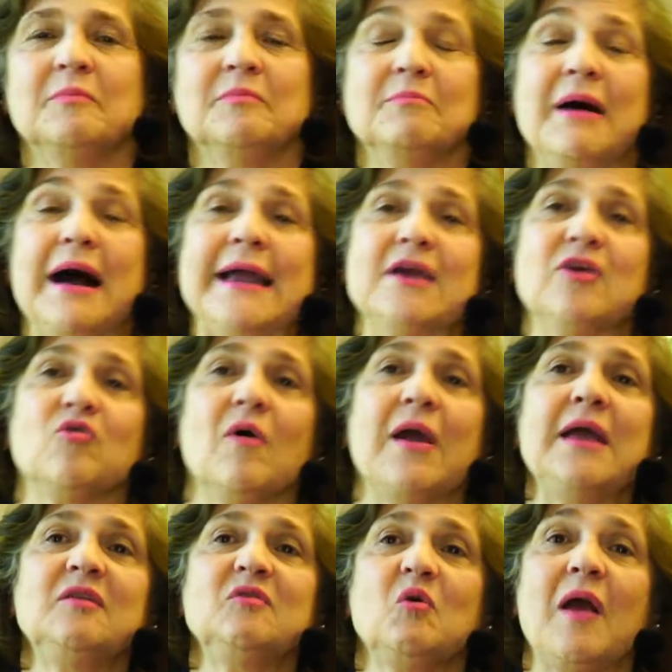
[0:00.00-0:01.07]
my
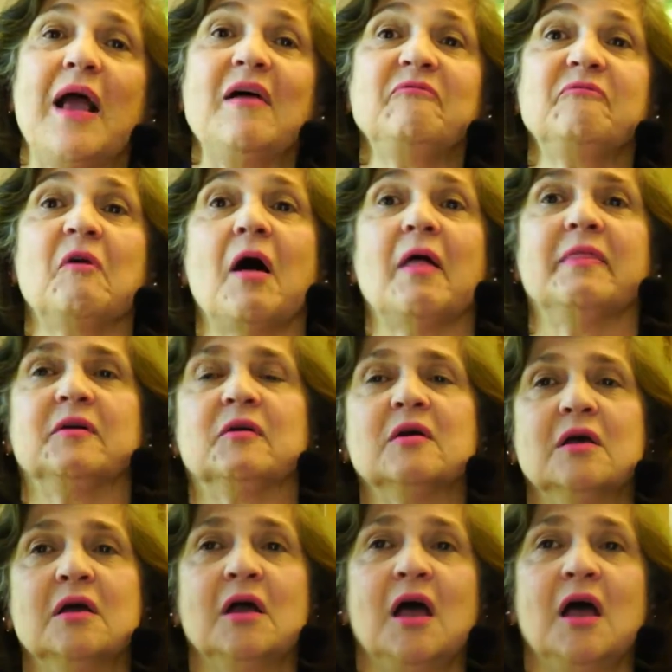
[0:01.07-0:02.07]
great-grandfather,